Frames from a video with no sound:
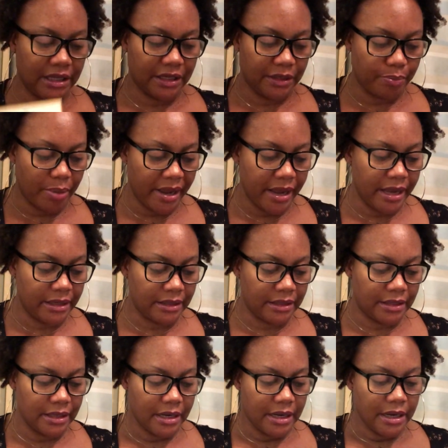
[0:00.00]
this
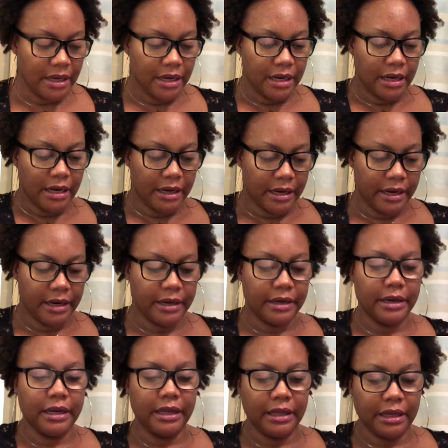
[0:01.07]
purse,
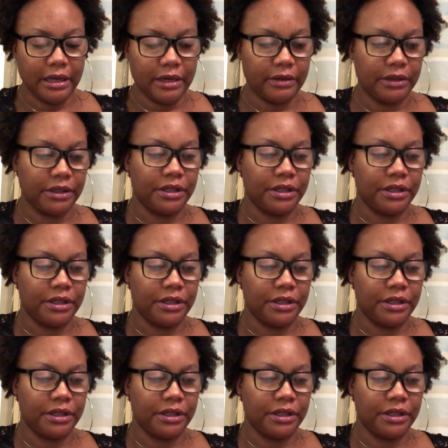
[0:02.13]
and then